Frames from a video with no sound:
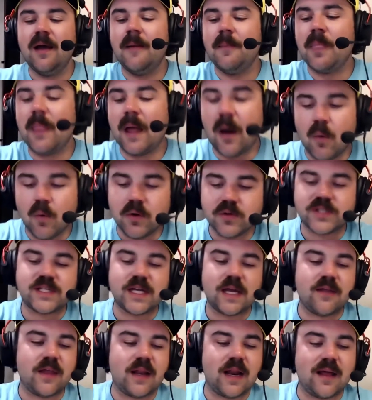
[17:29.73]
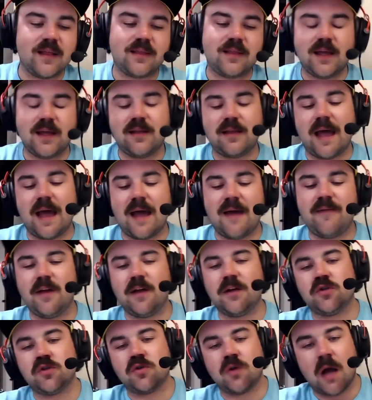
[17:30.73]
I will say that I think having
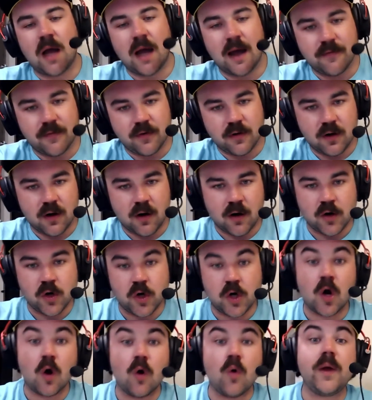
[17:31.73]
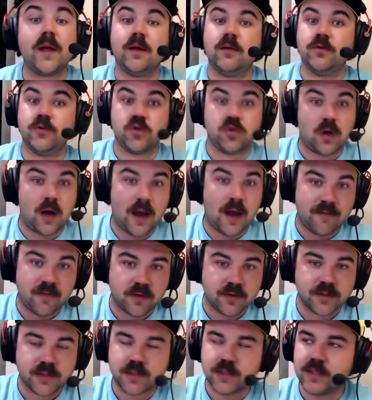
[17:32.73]
a driver or knowing
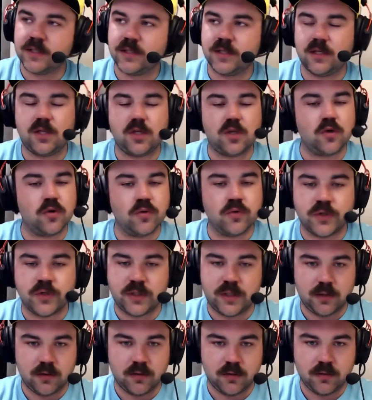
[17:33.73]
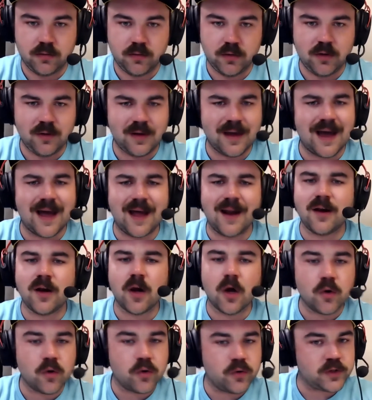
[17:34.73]
drivers is a huge deal. You got to
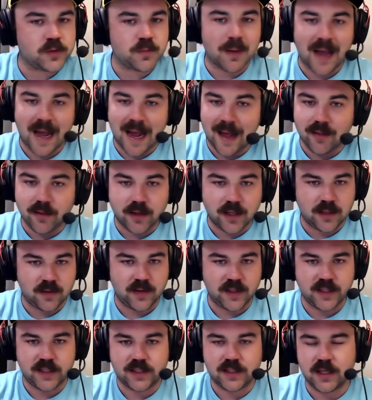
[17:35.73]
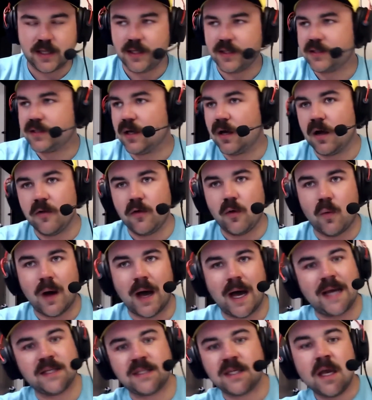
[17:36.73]
know who's piloting these things.
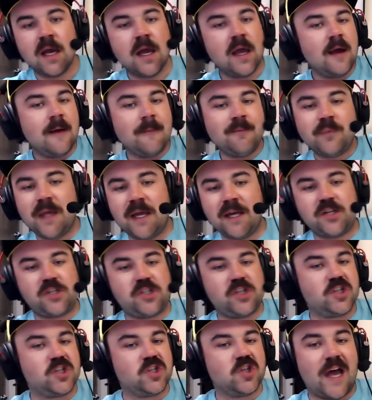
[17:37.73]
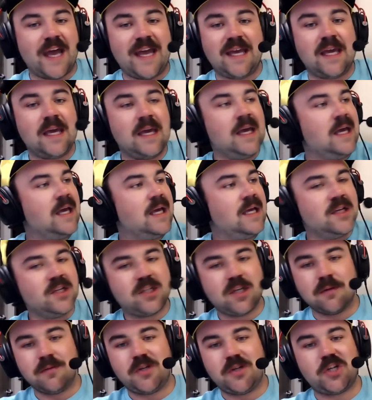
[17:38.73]
Otherwise, it's just like
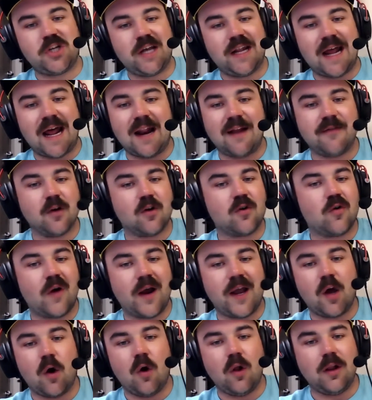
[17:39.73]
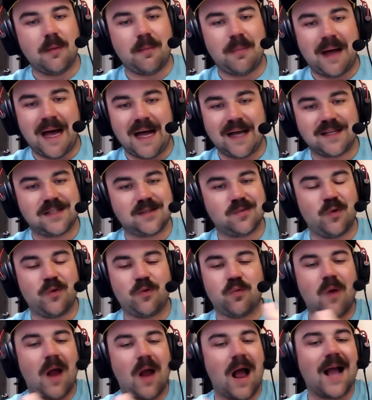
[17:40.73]
some shit out of a Crayola box with
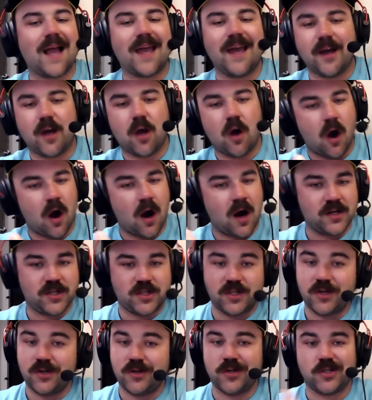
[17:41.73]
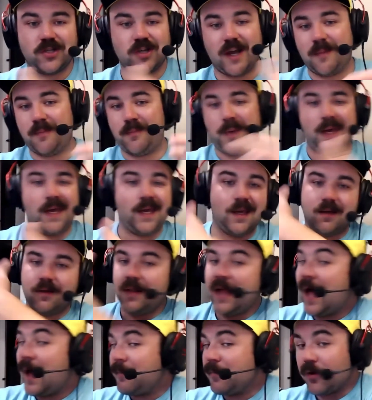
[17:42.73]
rocket cars. And you're just like pink,
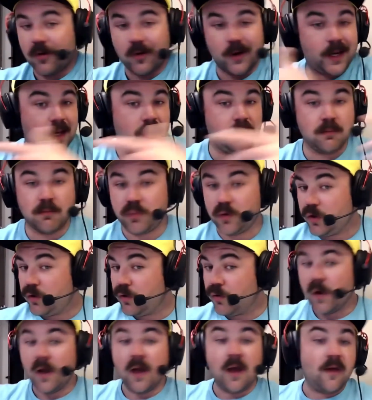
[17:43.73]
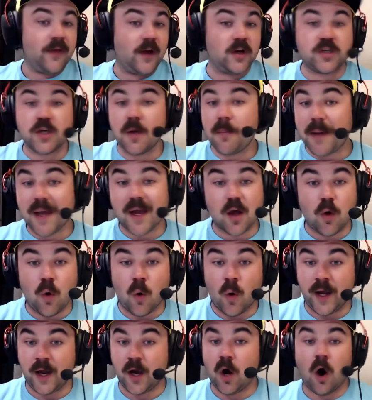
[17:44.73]
lime green, blue. There's a
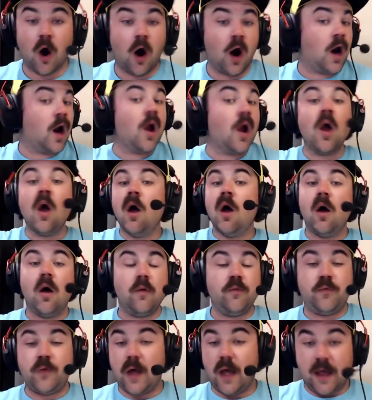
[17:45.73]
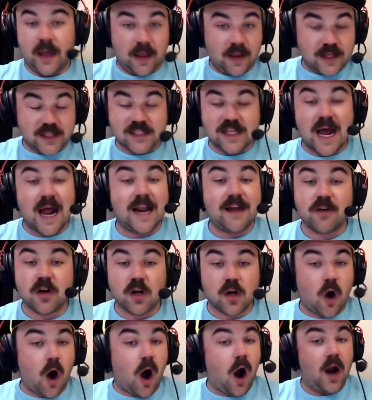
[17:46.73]
Bitcoin car. And it's not even a
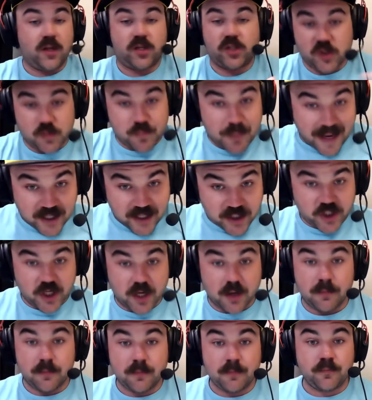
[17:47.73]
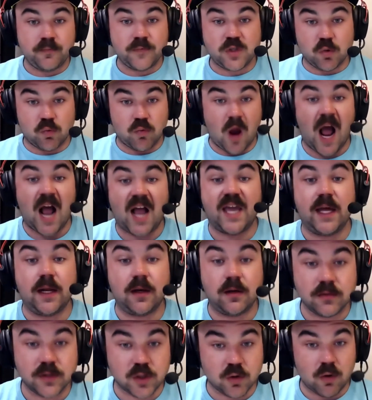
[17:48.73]
car. It's a spaceship. It's a rocket.
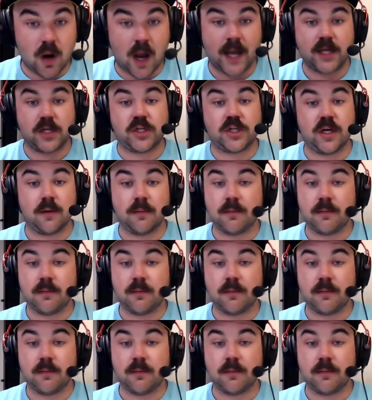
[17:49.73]
It's a rocket ship.